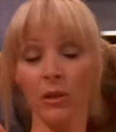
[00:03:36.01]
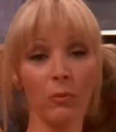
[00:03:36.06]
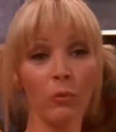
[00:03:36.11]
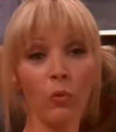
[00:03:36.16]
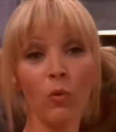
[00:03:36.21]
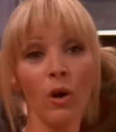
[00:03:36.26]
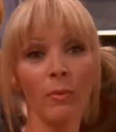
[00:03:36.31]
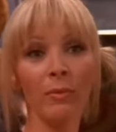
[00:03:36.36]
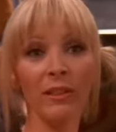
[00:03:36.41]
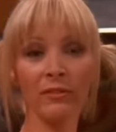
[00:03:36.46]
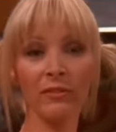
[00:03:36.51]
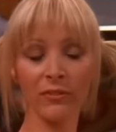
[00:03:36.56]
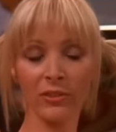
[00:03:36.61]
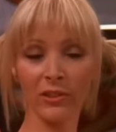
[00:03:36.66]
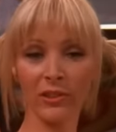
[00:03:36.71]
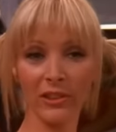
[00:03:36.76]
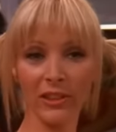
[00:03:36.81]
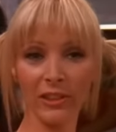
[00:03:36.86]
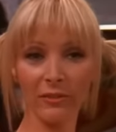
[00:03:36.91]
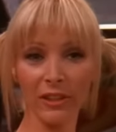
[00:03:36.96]
a woman
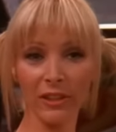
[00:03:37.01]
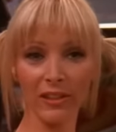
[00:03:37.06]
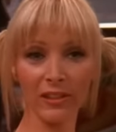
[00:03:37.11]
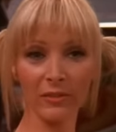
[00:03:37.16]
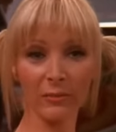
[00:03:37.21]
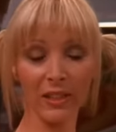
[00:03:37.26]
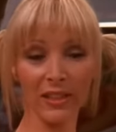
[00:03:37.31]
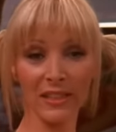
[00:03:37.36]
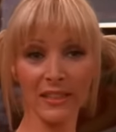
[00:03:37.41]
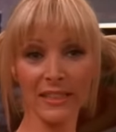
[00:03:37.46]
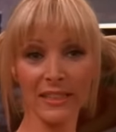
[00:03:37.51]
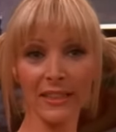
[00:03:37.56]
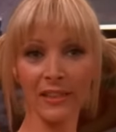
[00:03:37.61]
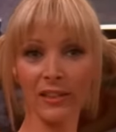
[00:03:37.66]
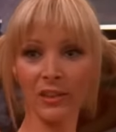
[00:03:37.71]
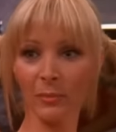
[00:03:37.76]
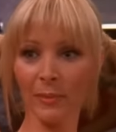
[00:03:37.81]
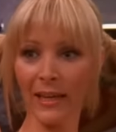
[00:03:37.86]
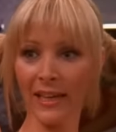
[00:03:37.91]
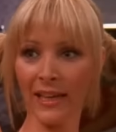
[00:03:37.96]
flirting with a, with a
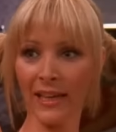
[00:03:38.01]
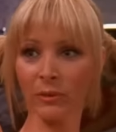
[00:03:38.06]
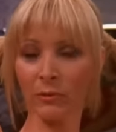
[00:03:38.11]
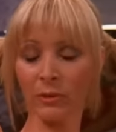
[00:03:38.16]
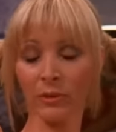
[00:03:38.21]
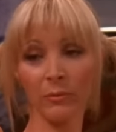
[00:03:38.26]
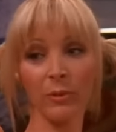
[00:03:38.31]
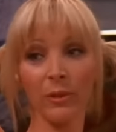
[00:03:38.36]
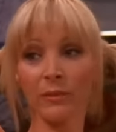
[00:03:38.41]
single man,